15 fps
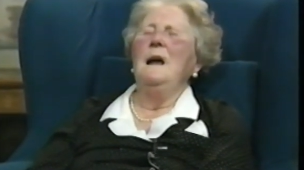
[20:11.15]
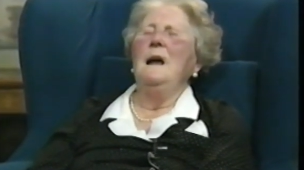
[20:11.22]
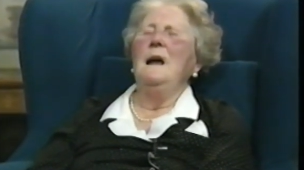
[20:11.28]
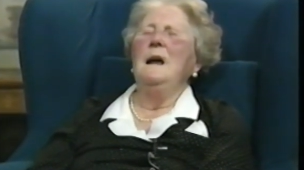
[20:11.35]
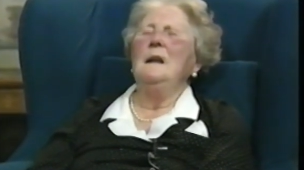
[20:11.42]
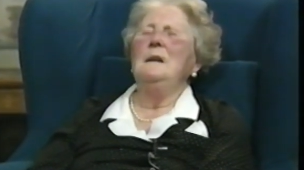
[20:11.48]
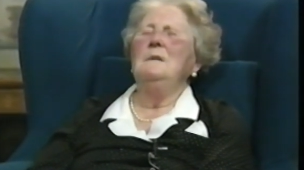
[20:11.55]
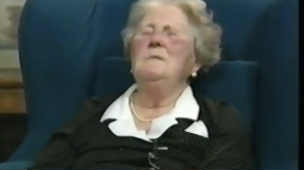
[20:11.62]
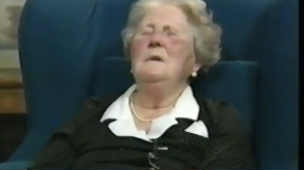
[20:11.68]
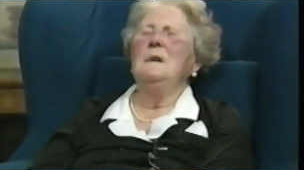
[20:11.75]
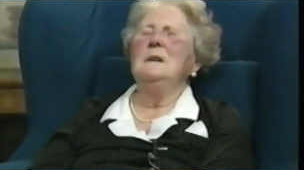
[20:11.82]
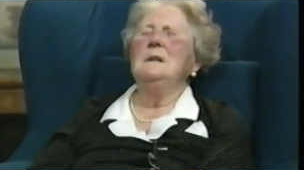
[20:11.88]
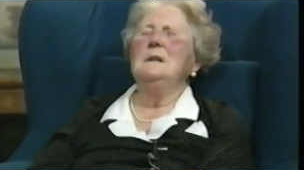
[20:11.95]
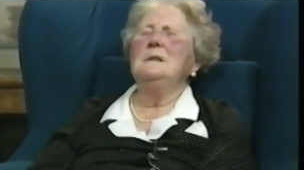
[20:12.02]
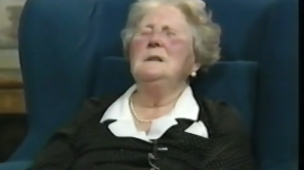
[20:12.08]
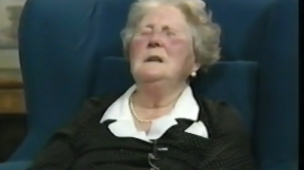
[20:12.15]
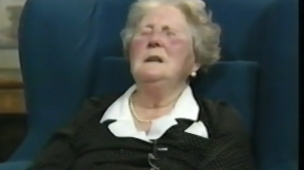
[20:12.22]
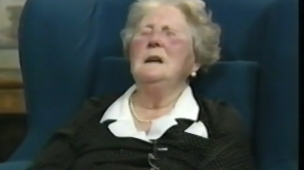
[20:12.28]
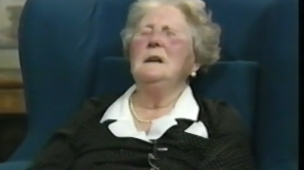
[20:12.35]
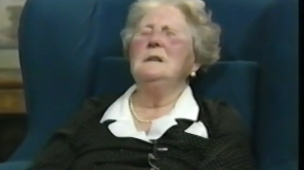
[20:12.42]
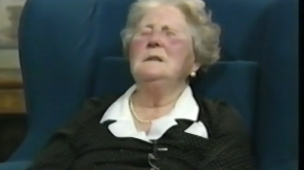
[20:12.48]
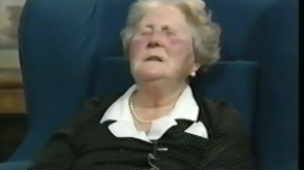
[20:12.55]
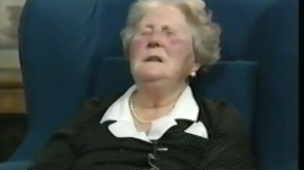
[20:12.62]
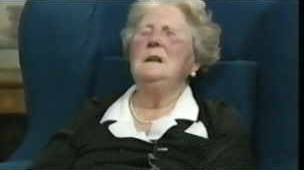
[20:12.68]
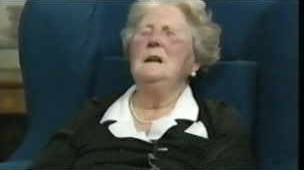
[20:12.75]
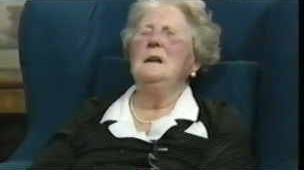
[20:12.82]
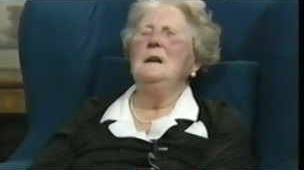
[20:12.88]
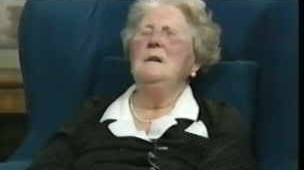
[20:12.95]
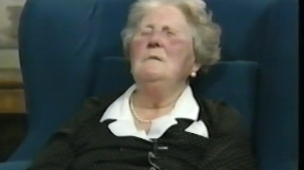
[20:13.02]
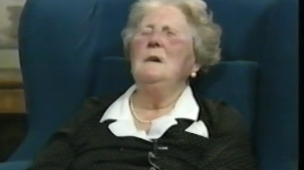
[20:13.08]
And what else did I steal?
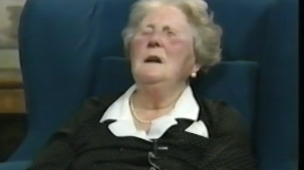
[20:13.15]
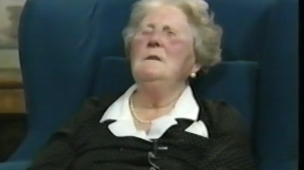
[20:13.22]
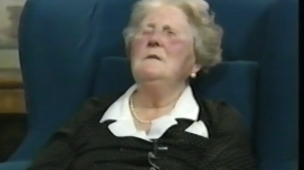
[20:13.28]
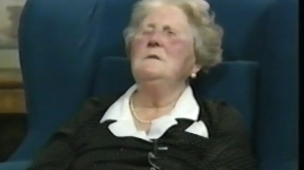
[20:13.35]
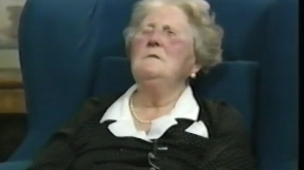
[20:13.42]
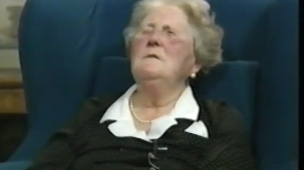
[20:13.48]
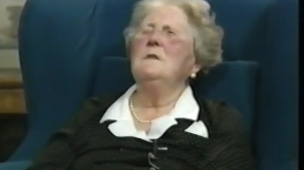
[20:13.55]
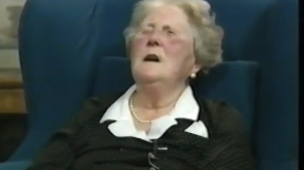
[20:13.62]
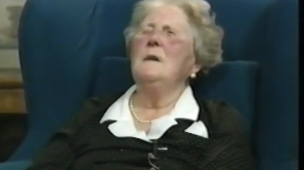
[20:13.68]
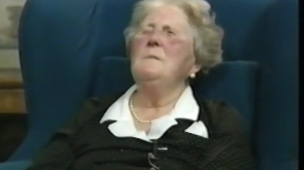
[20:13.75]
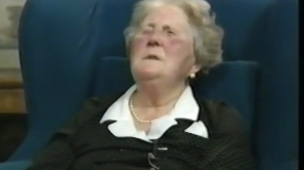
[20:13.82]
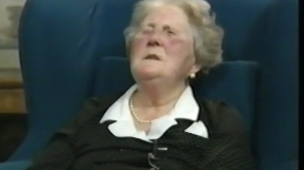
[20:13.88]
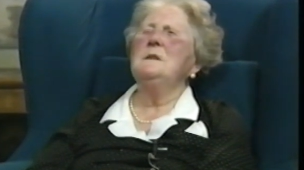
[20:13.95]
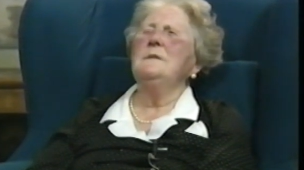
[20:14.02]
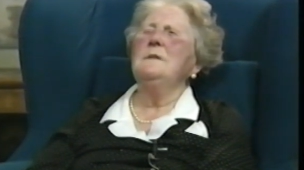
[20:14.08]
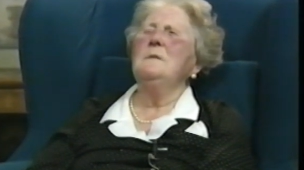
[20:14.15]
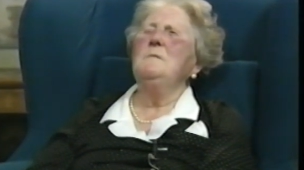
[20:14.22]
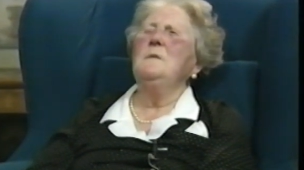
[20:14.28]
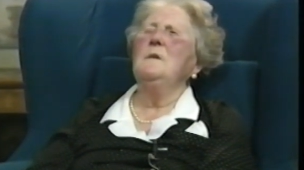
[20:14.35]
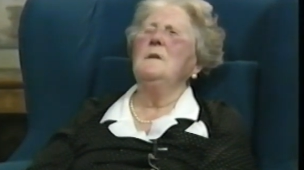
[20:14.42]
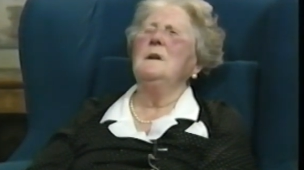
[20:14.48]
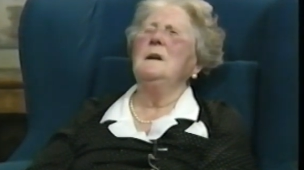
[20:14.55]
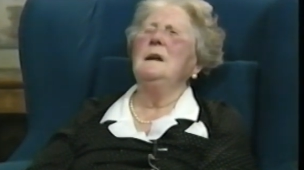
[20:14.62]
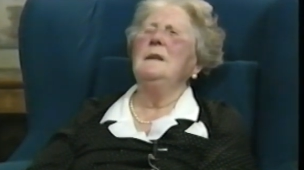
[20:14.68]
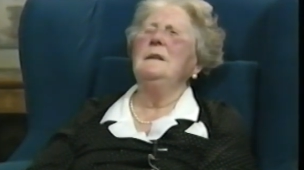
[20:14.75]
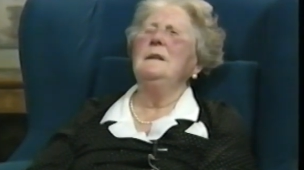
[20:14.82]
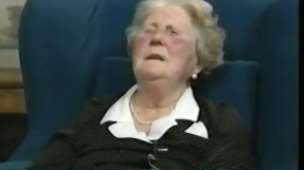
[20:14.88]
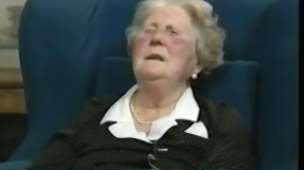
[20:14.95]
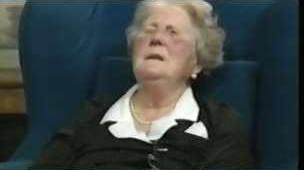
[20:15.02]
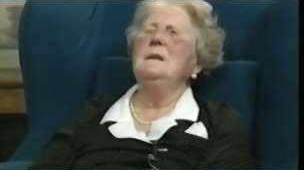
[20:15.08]
1 or 2 copies of the book,
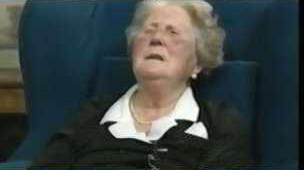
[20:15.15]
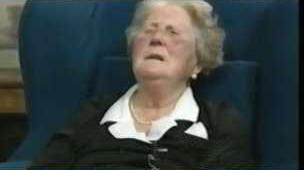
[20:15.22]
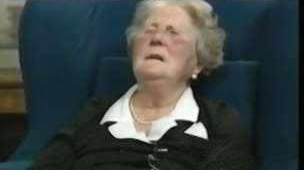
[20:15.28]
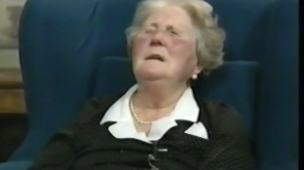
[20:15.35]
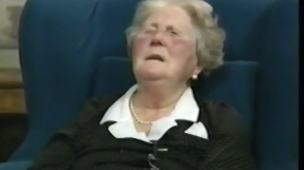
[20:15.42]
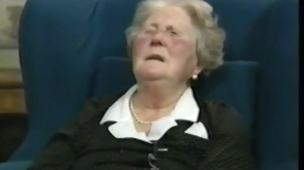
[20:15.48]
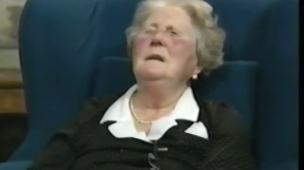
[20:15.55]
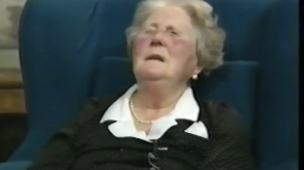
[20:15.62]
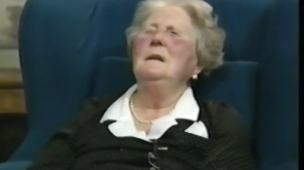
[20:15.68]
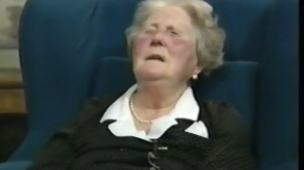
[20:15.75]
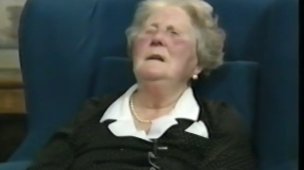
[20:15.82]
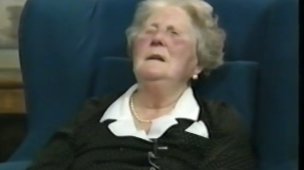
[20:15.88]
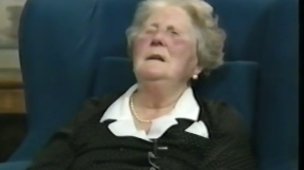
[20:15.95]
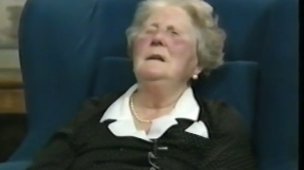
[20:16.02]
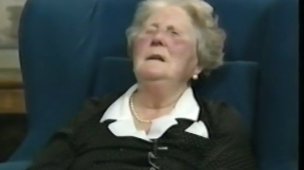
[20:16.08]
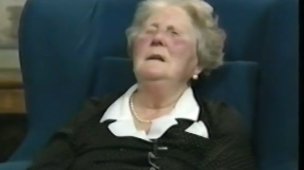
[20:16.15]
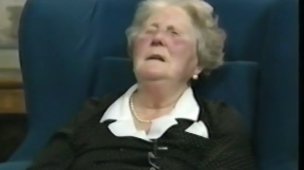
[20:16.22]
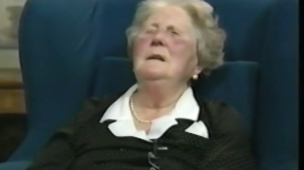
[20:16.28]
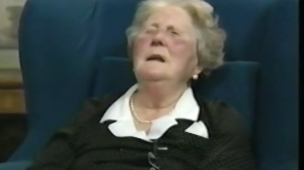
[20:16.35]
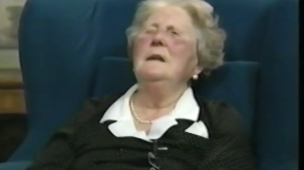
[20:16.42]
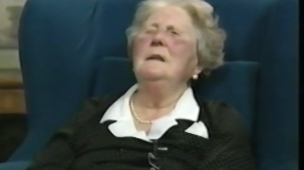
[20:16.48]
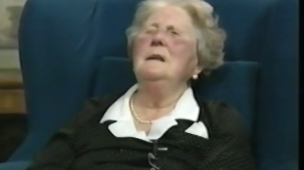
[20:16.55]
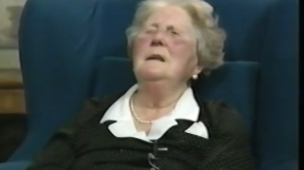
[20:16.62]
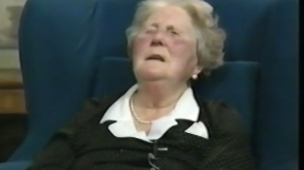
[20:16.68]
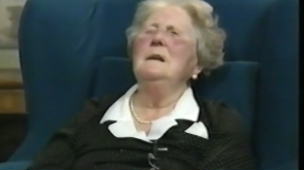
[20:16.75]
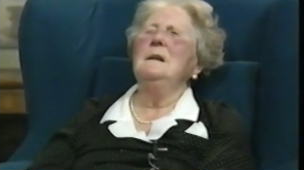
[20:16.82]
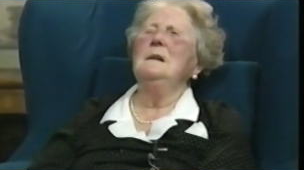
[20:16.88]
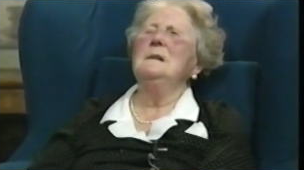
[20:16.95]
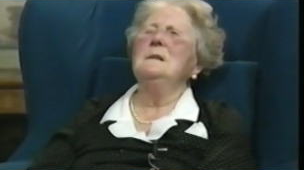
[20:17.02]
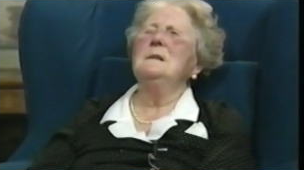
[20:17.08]
I think. Nothing
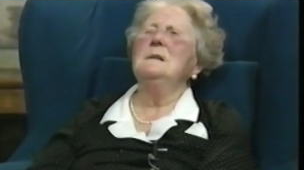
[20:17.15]
else.